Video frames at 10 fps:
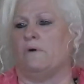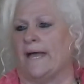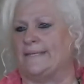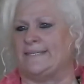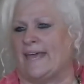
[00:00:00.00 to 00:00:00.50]

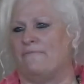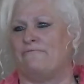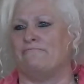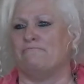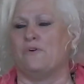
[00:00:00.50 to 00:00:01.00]
And so it
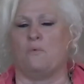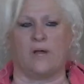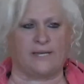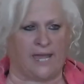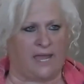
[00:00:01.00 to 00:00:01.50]
was
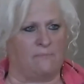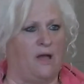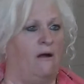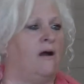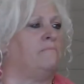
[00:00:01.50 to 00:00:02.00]
that
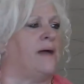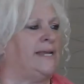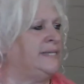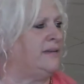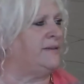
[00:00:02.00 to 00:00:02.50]
one
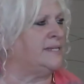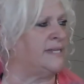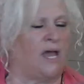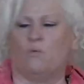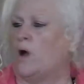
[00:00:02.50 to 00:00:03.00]
day on
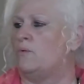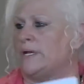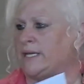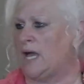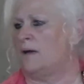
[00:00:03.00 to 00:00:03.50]
my TV
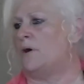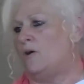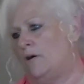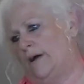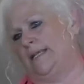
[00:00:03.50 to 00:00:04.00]
set, what
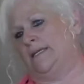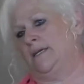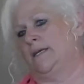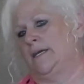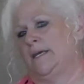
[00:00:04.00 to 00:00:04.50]
would
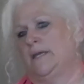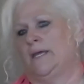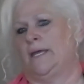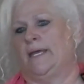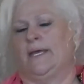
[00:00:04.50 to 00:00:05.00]
come on?